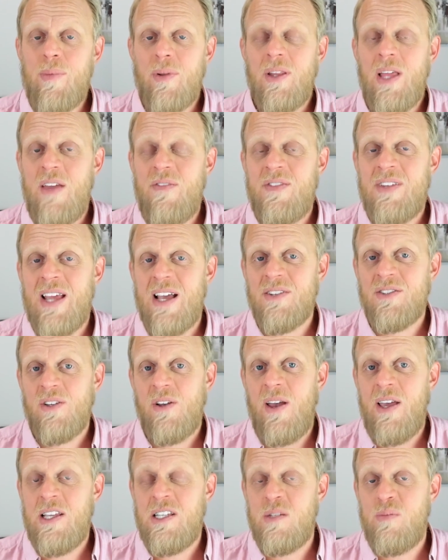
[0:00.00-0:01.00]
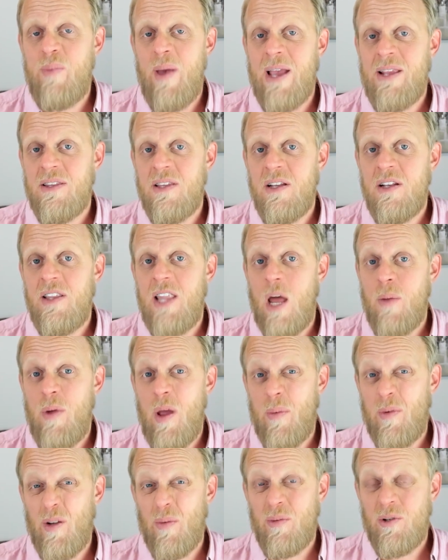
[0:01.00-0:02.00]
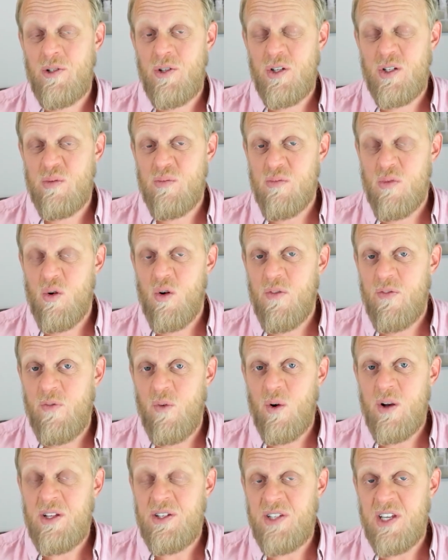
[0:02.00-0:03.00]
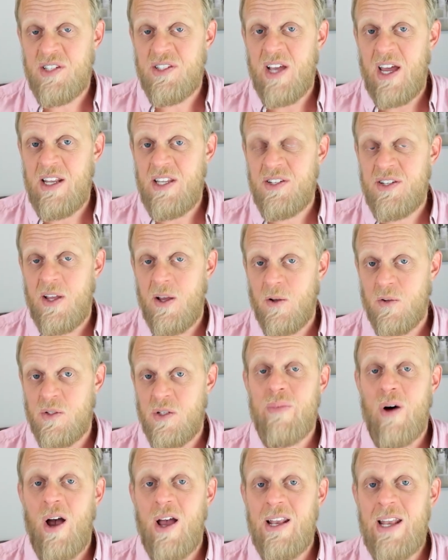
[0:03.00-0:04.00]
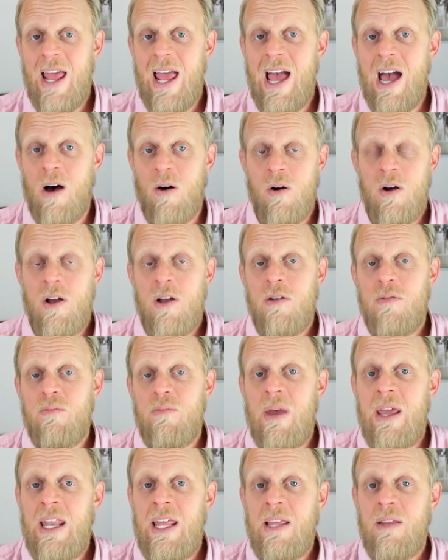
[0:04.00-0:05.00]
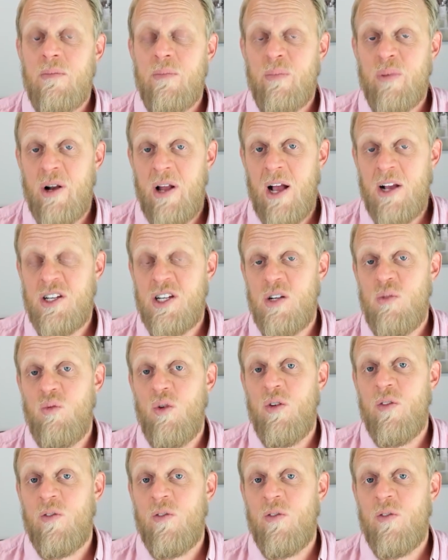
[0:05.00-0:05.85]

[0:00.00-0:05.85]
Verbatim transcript: believe Tesla expected they'd be able to produce more 4680 cells by now, meaning production would